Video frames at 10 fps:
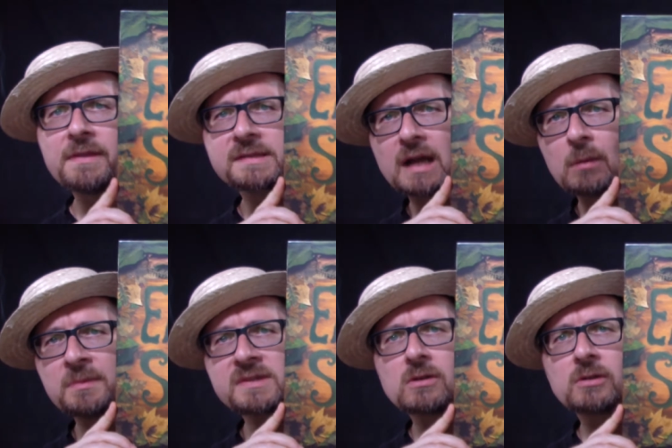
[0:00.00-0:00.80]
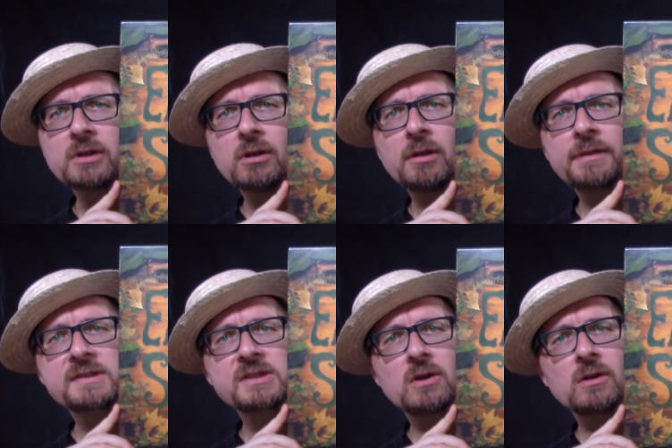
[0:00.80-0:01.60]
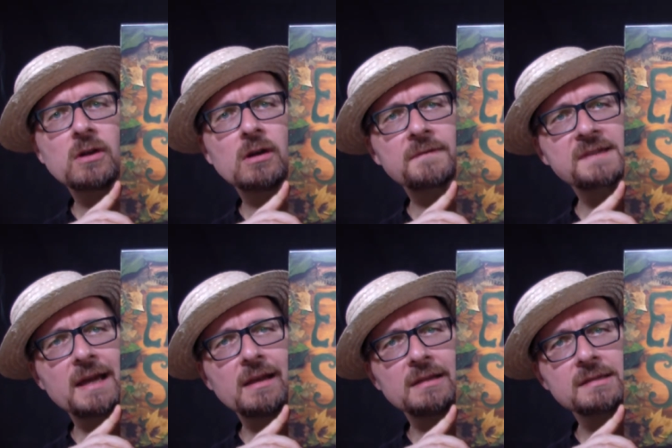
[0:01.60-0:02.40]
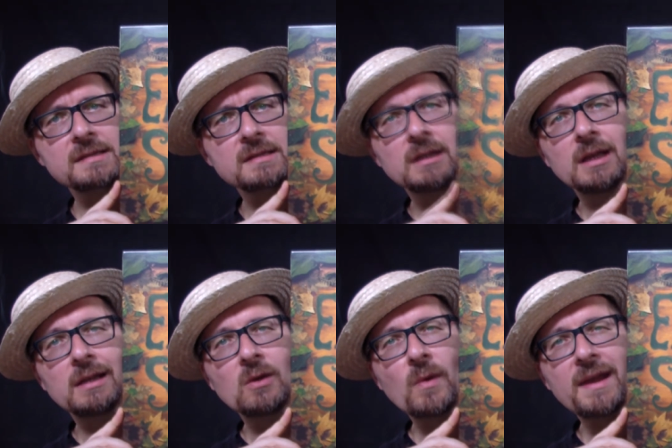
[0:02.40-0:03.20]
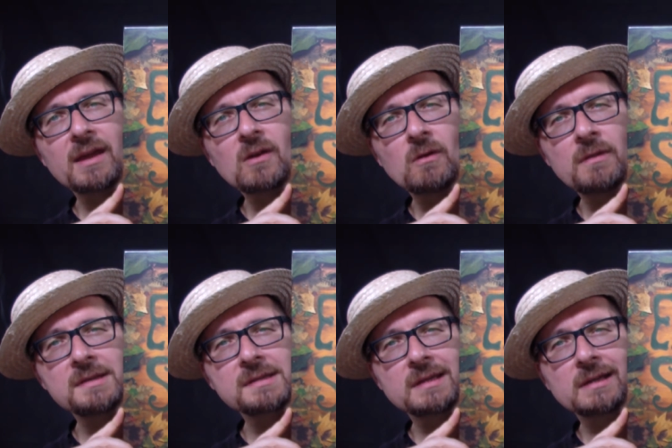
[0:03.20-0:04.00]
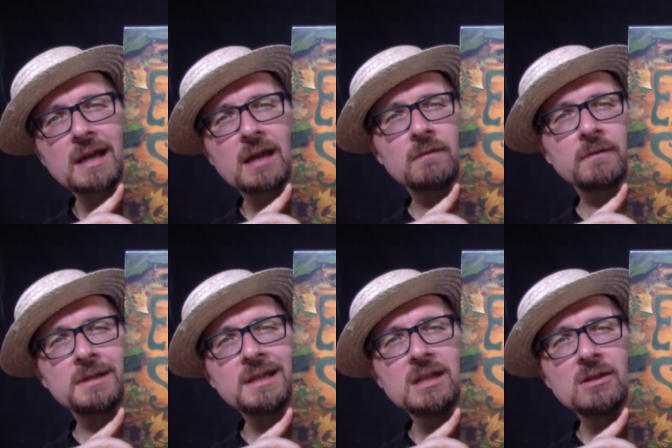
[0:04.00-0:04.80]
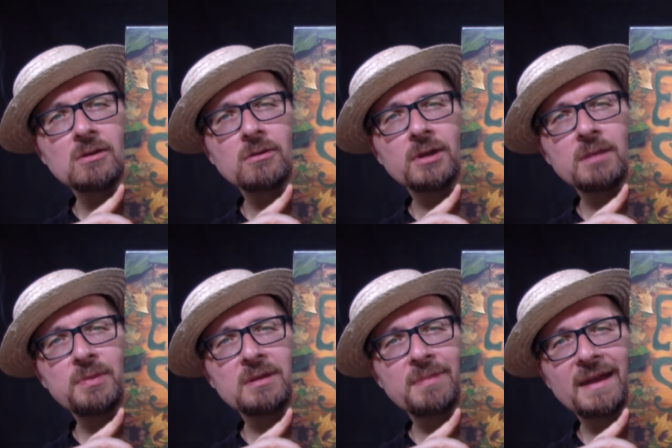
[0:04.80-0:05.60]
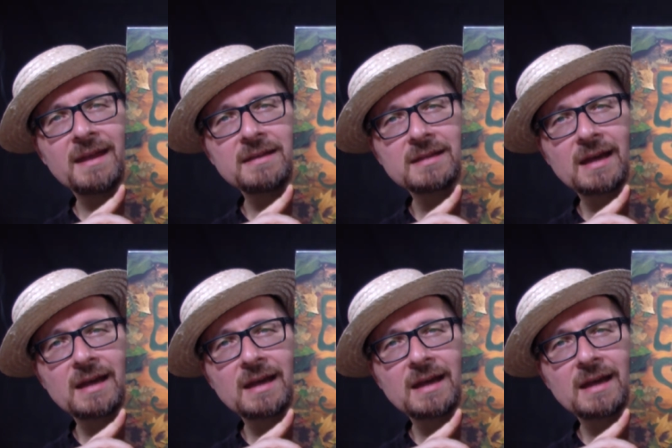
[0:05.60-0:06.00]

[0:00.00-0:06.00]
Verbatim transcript: this album is called Earth Song of Silence. Now when I call this a kind of a neo-hippie band,